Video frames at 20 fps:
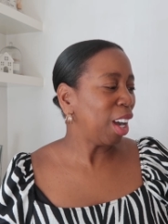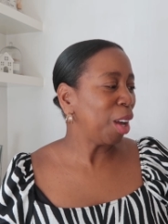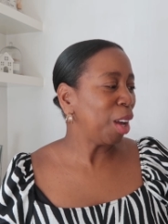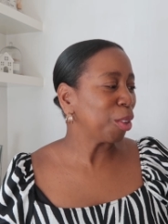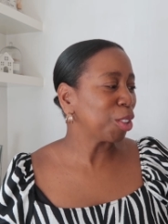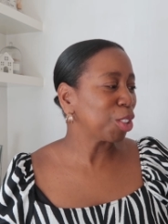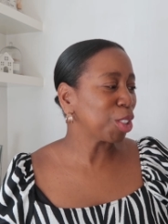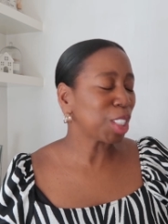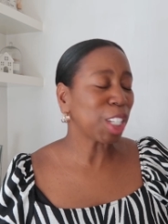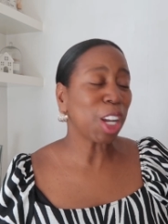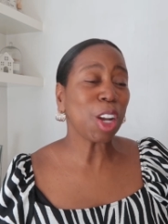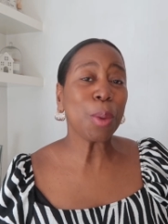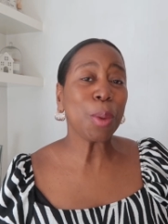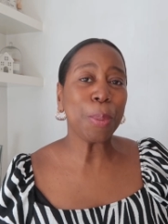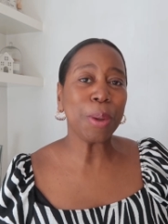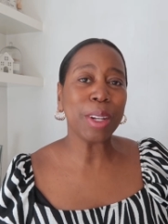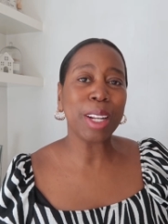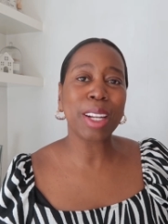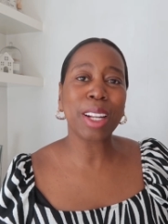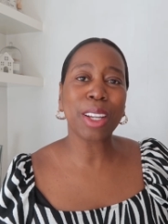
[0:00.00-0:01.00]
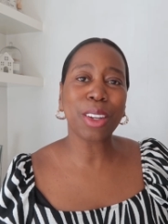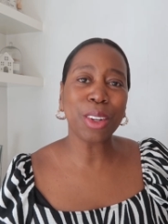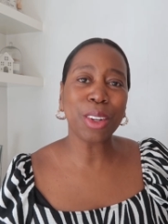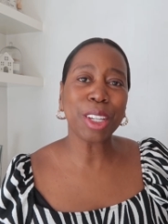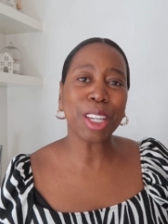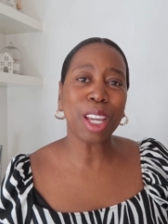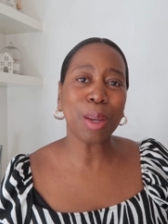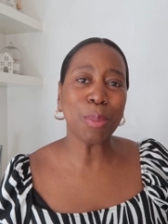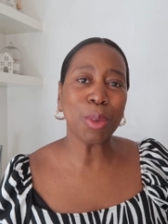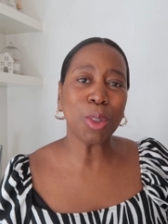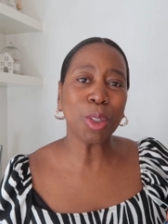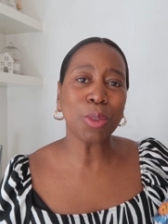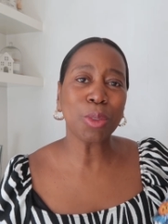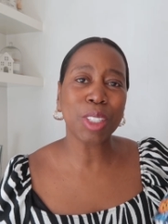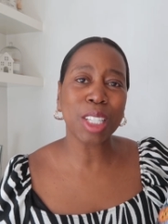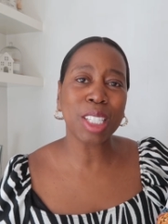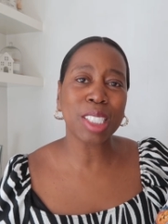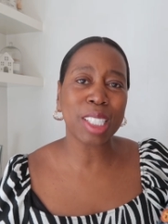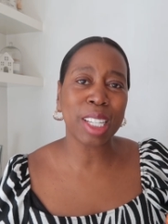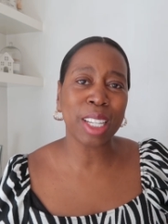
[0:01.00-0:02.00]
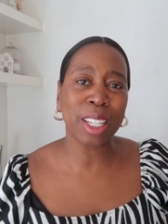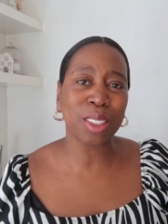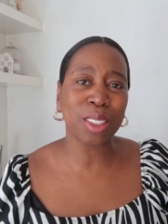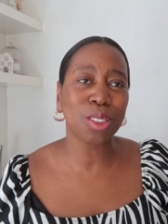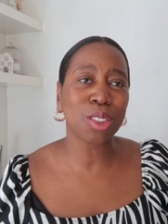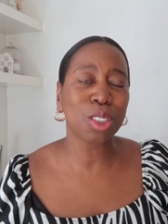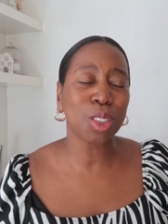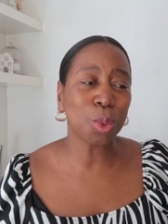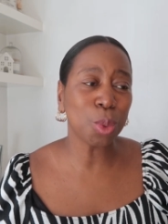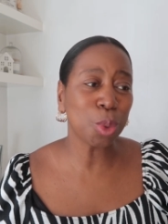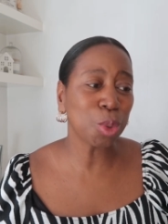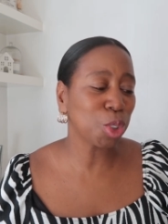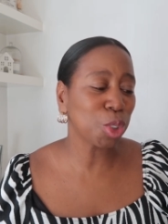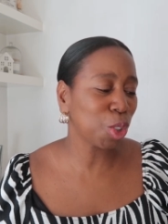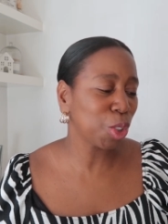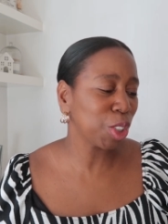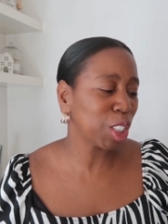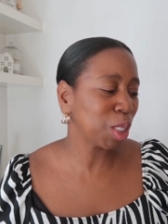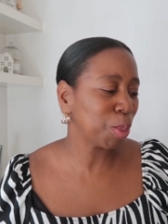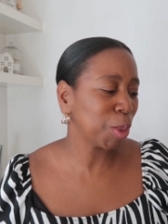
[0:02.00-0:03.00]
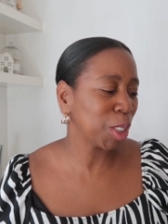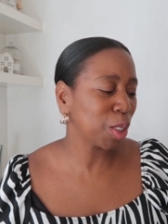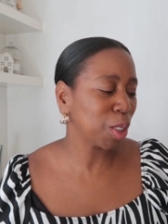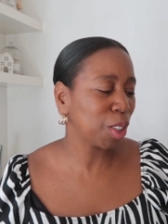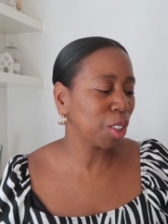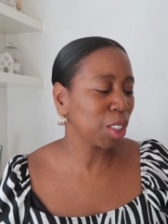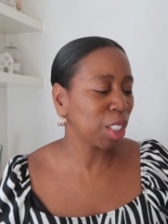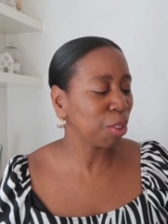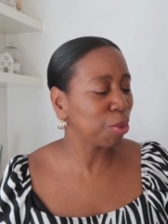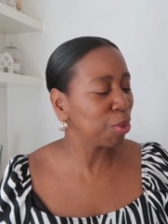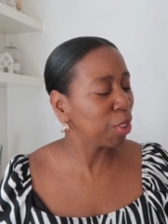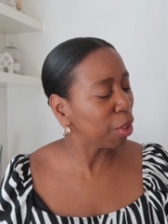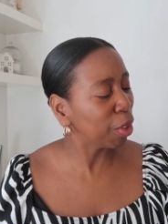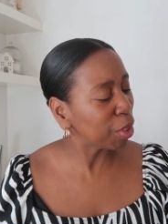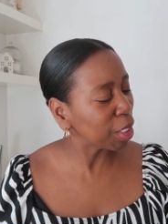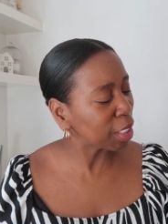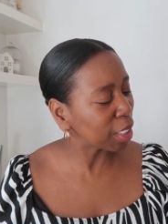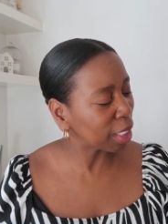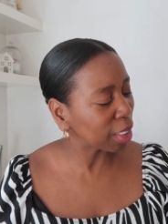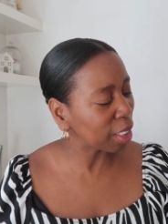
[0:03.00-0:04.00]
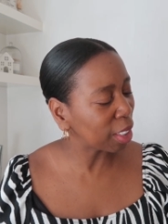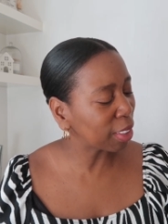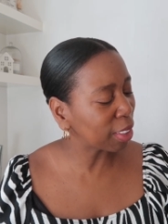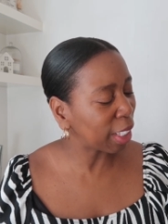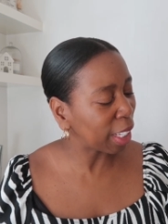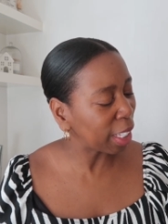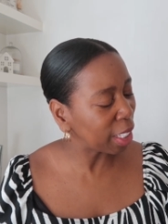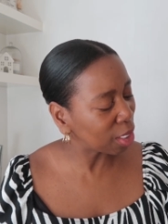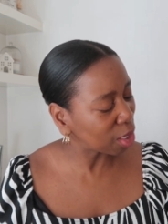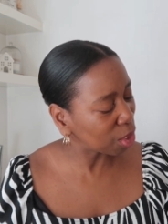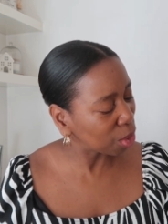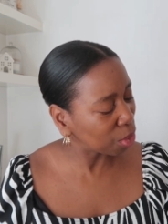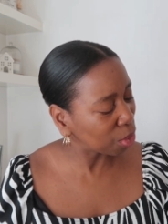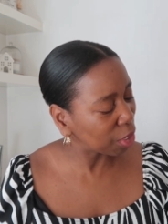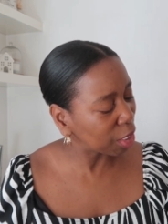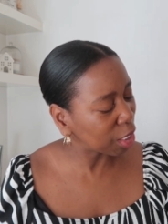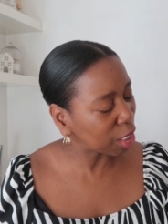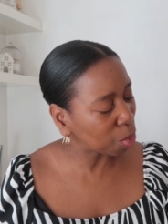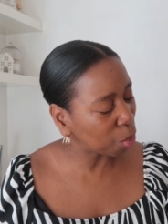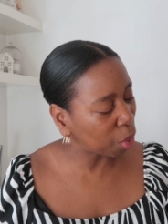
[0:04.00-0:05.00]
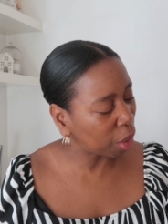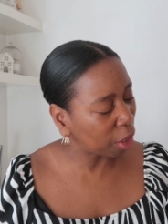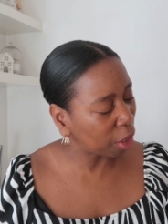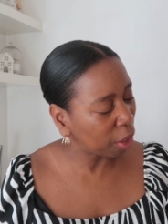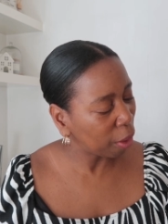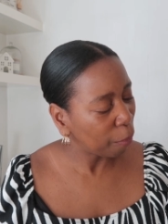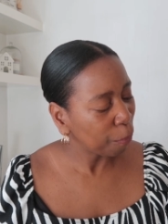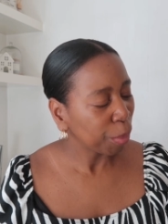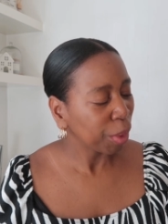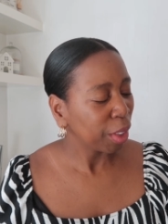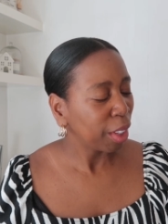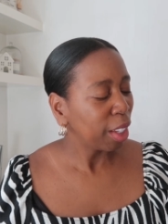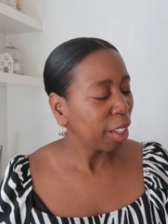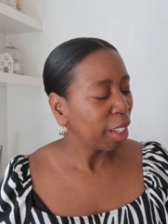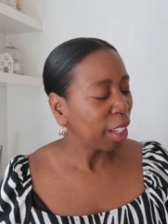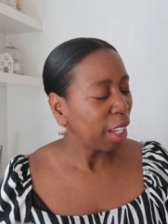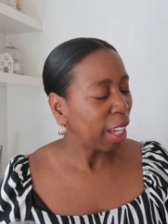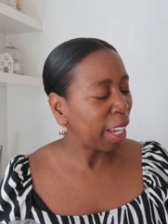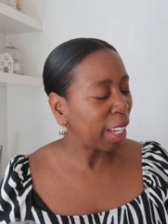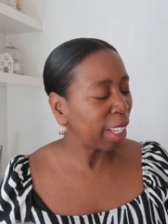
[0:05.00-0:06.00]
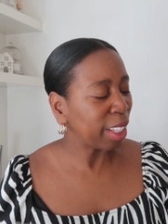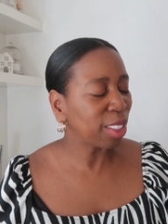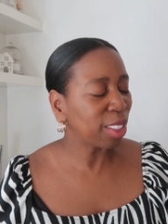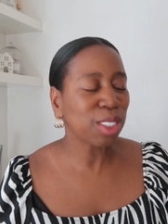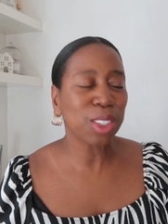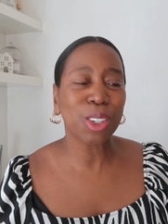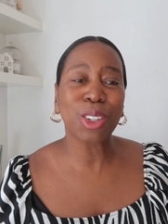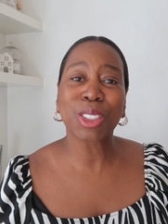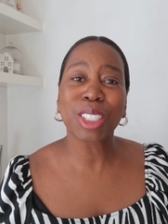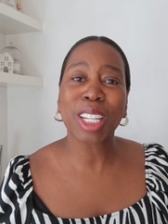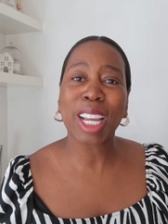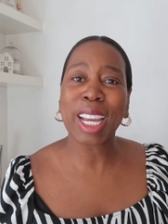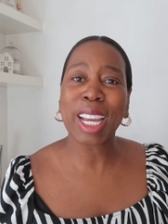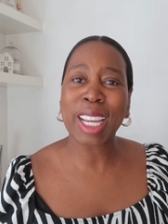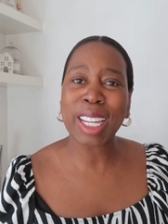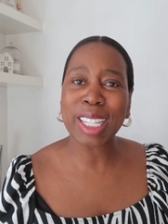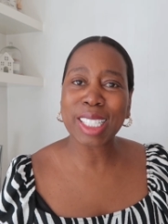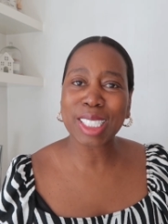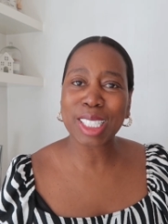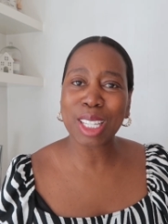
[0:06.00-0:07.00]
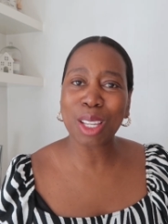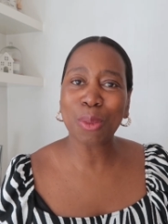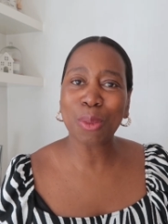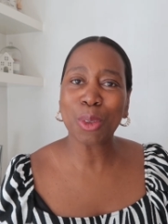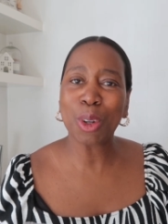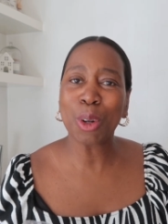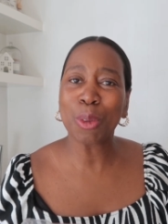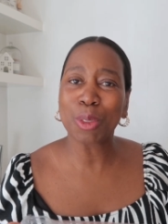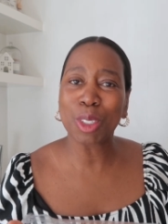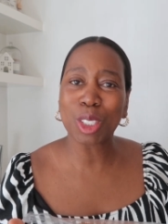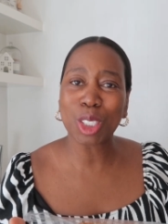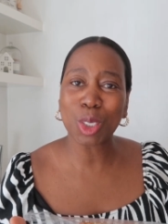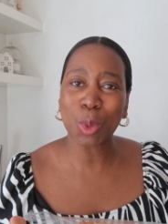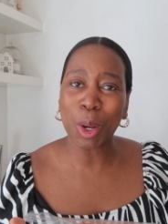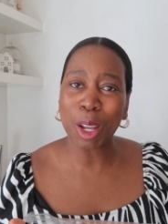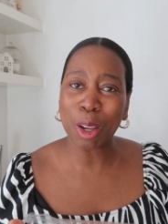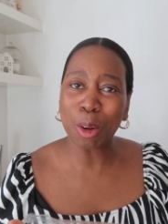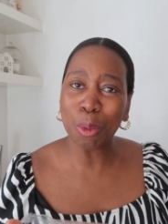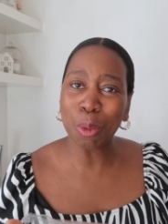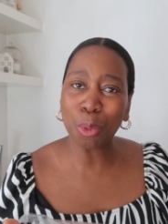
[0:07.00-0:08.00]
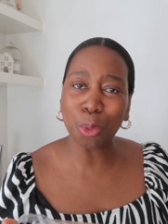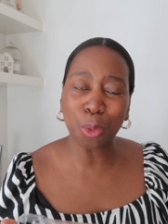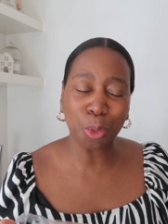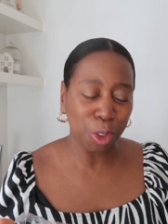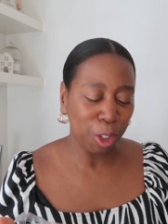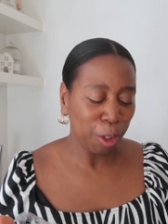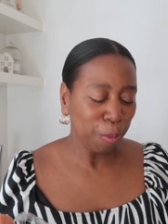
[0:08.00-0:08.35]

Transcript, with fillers: I'm just hoping that they're going to get more of these in towards Christmas because I've noticed that the dates on this one end on the 18th of the 12th.